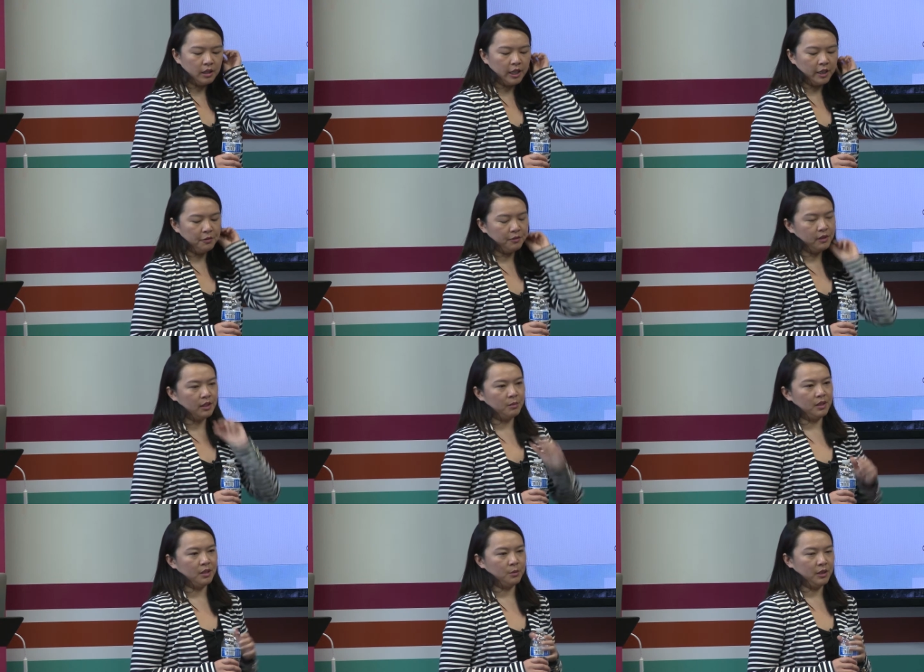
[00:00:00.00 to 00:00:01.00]
carefully,
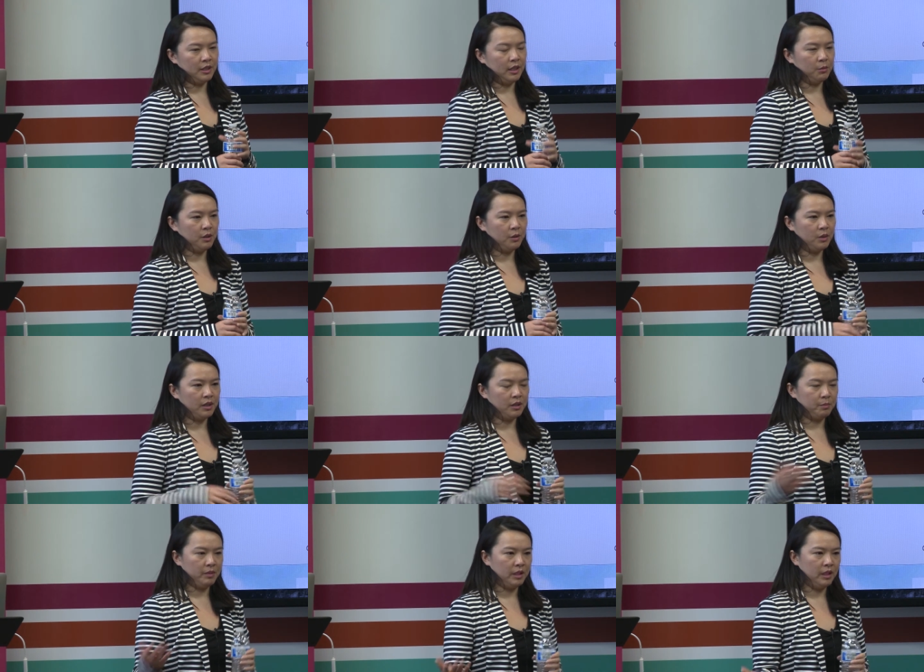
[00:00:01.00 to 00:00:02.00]
because again, we don't want it
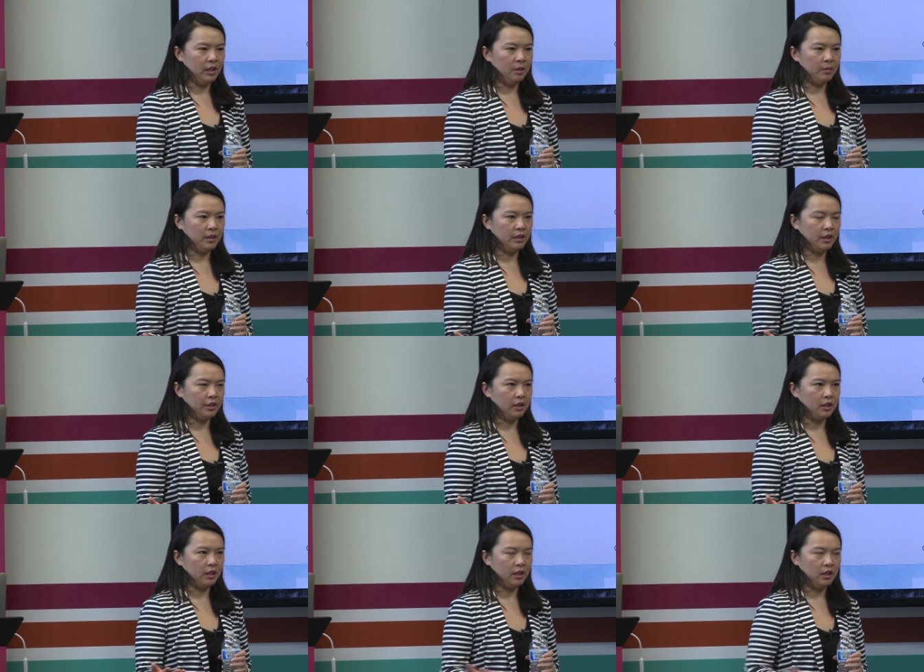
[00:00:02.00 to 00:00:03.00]
to become
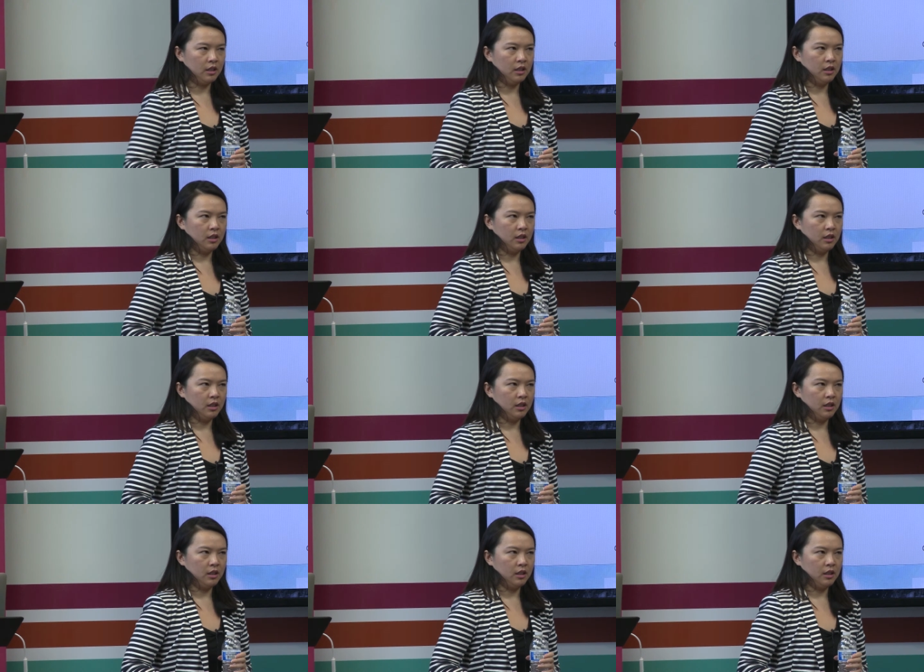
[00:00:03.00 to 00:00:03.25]
another